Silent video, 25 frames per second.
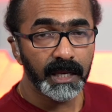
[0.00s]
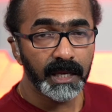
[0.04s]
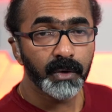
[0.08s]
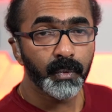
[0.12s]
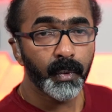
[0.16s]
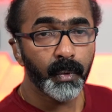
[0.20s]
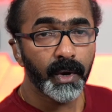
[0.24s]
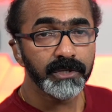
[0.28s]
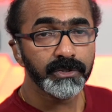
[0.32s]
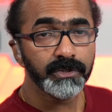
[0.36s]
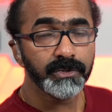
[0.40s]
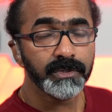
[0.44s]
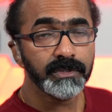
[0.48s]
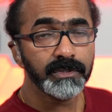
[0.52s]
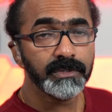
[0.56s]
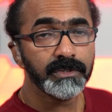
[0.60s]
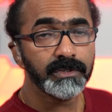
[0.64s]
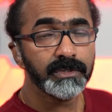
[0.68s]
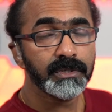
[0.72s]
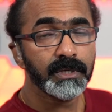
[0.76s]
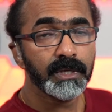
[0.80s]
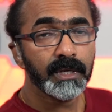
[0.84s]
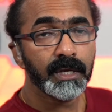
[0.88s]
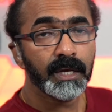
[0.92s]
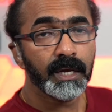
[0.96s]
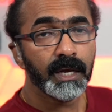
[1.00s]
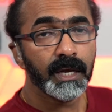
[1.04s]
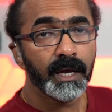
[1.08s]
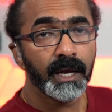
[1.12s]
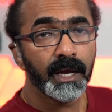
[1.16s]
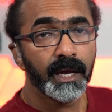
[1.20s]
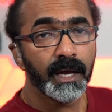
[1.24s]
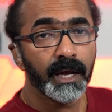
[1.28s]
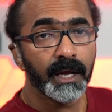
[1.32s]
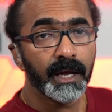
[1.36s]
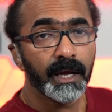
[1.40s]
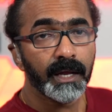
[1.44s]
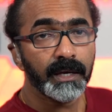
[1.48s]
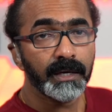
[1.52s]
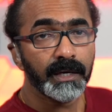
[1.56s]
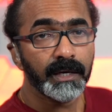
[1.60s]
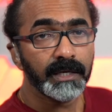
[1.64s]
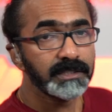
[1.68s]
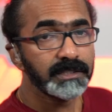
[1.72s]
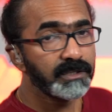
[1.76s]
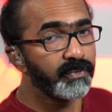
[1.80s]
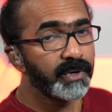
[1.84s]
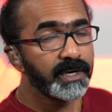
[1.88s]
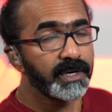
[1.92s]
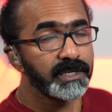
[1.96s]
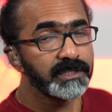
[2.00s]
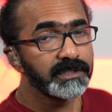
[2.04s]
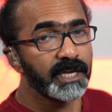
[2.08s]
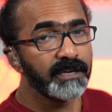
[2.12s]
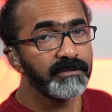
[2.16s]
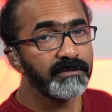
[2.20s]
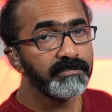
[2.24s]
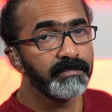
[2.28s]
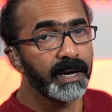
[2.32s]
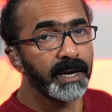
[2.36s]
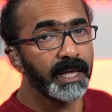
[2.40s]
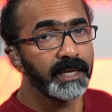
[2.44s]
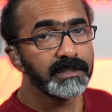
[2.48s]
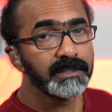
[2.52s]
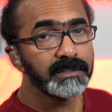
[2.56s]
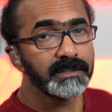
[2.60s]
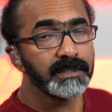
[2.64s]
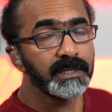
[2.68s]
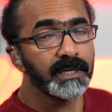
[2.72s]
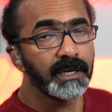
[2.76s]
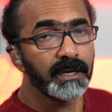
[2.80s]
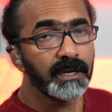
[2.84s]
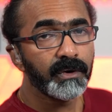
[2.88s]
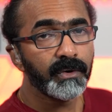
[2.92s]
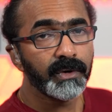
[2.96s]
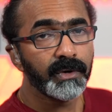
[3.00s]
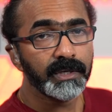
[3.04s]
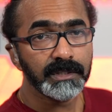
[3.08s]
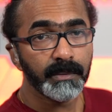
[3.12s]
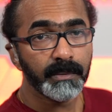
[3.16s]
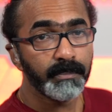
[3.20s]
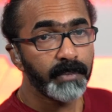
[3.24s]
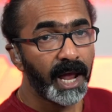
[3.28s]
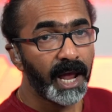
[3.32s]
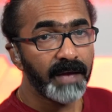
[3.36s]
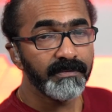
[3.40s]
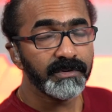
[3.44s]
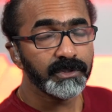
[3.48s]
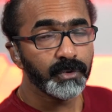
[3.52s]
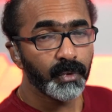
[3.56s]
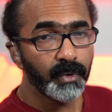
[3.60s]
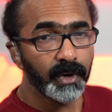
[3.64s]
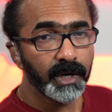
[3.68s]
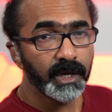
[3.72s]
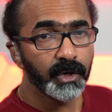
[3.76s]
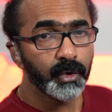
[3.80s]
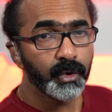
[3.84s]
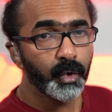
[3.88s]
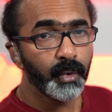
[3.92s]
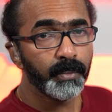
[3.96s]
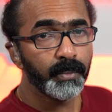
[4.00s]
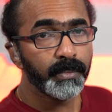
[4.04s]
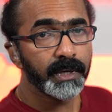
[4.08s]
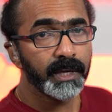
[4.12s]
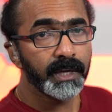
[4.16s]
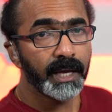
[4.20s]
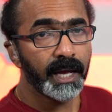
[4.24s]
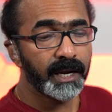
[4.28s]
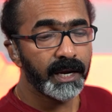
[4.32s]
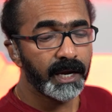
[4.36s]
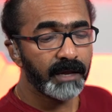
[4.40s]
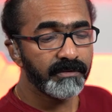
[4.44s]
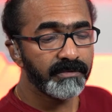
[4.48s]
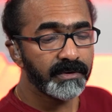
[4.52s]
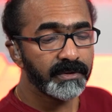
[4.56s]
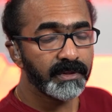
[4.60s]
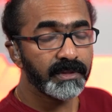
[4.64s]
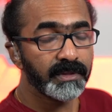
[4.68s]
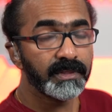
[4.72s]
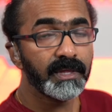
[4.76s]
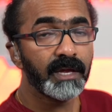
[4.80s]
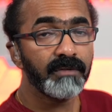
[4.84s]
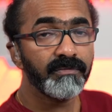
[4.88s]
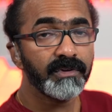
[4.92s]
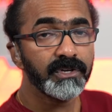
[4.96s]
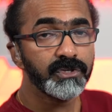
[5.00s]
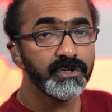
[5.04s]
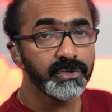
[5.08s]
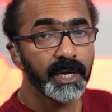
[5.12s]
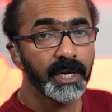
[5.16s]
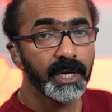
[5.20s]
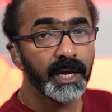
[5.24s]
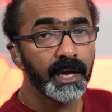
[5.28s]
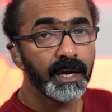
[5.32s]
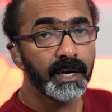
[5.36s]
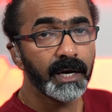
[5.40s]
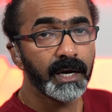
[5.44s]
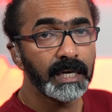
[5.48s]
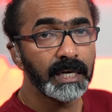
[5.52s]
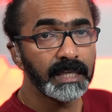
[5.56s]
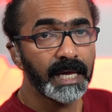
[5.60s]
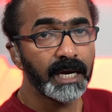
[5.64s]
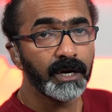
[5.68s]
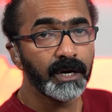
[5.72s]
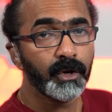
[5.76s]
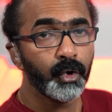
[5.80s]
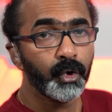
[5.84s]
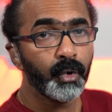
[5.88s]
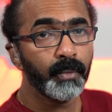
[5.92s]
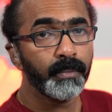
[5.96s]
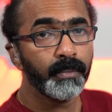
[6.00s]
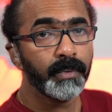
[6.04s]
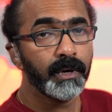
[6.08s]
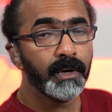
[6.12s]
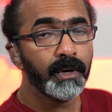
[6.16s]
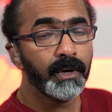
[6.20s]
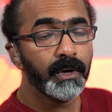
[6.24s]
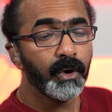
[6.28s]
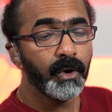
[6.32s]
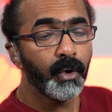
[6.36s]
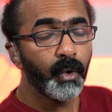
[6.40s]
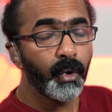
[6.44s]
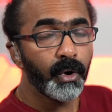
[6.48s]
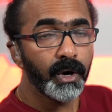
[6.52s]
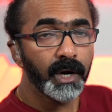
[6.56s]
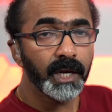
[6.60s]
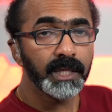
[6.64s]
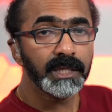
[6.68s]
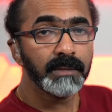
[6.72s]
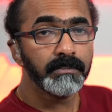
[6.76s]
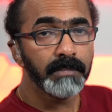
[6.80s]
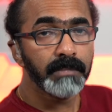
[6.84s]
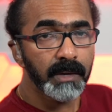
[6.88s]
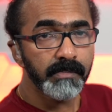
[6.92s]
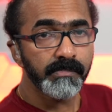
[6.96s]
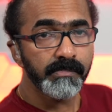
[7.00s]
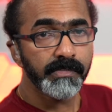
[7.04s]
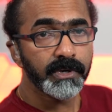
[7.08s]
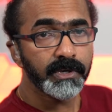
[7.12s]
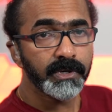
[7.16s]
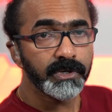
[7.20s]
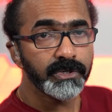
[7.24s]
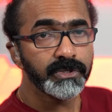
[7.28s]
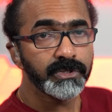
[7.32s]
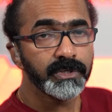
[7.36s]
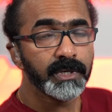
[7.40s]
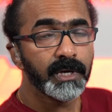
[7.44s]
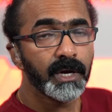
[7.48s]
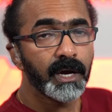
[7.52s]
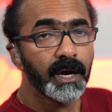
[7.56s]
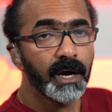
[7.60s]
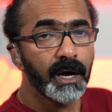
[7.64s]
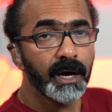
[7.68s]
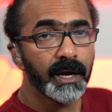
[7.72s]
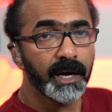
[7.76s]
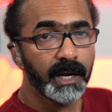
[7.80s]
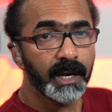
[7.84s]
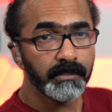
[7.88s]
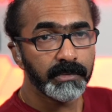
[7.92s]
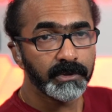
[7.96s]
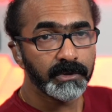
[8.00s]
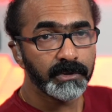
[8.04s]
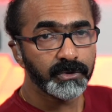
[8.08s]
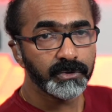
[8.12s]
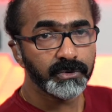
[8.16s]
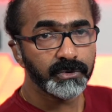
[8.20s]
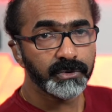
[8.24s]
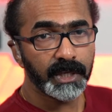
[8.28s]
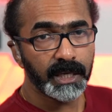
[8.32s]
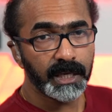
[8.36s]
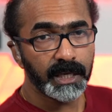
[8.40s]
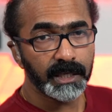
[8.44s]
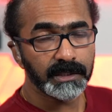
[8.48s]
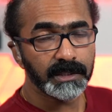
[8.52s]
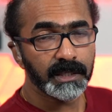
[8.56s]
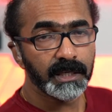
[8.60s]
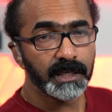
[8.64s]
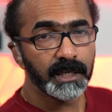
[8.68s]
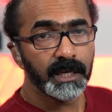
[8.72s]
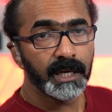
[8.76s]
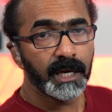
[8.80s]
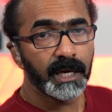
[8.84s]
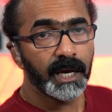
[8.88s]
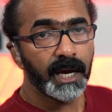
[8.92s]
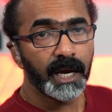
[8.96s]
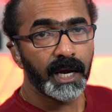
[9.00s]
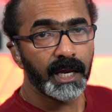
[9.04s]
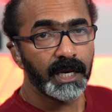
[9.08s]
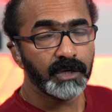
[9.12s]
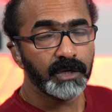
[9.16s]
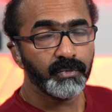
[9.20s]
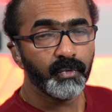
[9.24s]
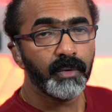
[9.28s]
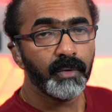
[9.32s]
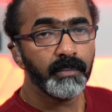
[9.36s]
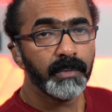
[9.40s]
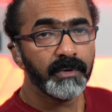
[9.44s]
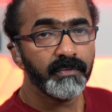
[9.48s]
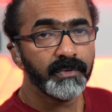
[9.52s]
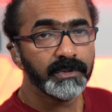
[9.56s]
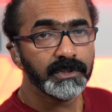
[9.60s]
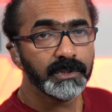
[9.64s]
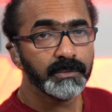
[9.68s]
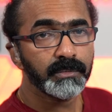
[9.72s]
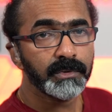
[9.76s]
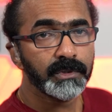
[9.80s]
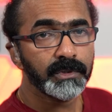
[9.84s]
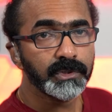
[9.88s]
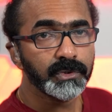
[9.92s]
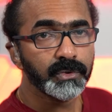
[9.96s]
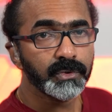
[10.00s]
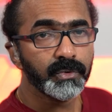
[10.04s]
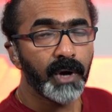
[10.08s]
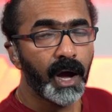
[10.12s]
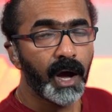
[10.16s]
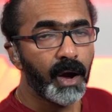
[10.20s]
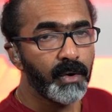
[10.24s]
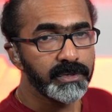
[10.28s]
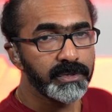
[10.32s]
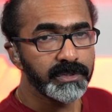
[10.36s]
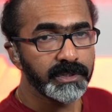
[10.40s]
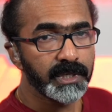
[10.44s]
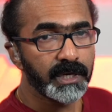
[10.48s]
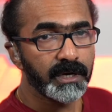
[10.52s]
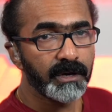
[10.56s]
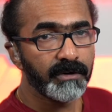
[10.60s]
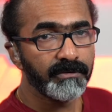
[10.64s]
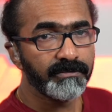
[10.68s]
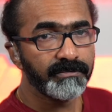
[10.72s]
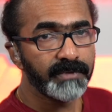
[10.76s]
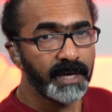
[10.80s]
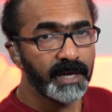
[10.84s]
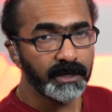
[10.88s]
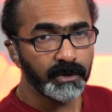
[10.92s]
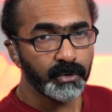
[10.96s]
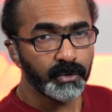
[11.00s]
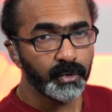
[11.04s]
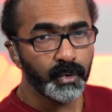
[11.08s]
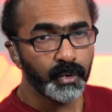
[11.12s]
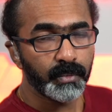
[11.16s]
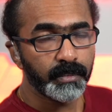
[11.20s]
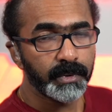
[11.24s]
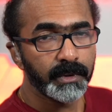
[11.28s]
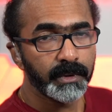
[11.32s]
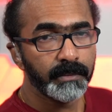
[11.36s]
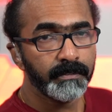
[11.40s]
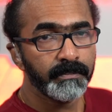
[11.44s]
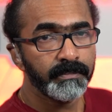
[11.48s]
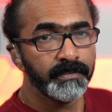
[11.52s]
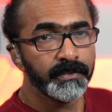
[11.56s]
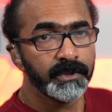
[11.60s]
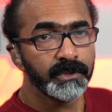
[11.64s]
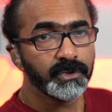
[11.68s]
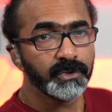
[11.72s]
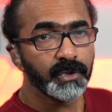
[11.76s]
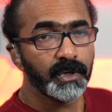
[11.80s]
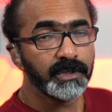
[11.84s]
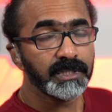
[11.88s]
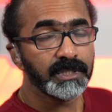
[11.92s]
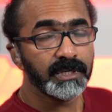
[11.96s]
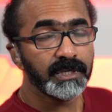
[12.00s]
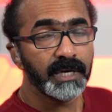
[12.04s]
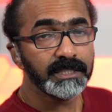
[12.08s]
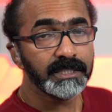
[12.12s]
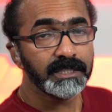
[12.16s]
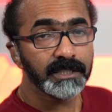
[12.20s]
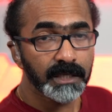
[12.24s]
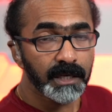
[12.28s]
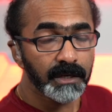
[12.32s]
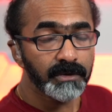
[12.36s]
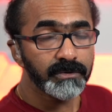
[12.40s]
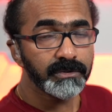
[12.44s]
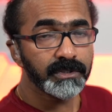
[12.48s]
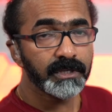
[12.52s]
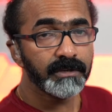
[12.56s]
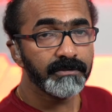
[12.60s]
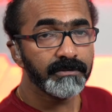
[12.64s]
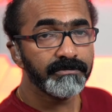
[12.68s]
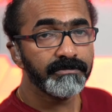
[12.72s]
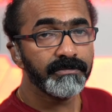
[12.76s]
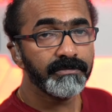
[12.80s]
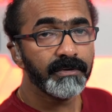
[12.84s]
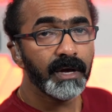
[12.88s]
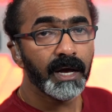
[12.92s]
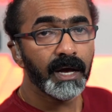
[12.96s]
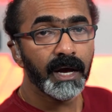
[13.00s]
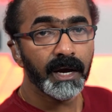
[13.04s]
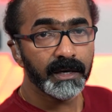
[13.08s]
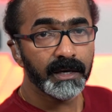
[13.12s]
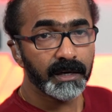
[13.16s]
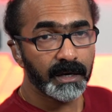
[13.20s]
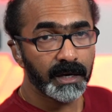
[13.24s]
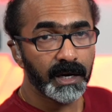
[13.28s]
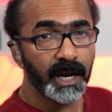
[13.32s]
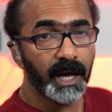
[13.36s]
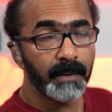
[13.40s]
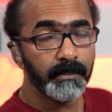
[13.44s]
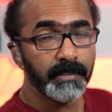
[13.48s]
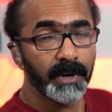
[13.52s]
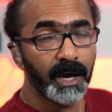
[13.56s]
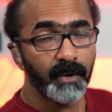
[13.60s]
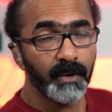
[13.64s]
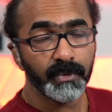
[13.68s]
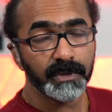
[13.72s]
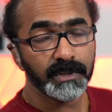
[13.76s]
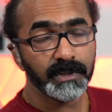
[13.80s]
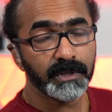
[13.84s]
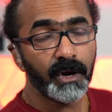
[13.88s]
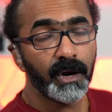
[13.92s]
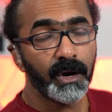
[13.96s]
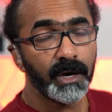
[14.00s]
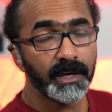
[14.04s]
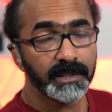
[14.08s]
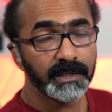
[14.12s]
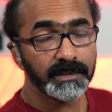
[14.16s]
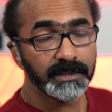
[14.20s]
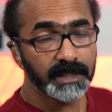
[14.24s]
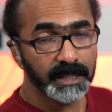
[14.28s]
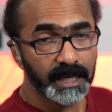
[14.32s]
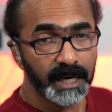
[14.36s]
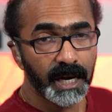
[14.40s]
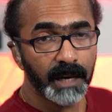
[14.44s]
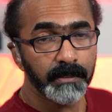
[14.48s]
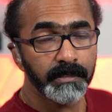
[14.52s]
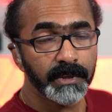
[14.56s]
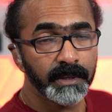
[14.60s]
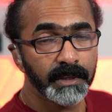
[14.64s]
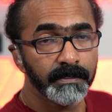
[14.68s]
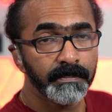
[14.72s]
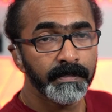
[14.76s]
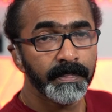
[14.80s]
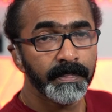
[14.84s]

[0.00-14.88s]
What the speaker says: any questions, and it's a very safe place. It's a private only group, and everything that we share in that group, only the members are able to see it, and it won't be visible to outside of that group. So it's an exclusive club. I would call it as a club,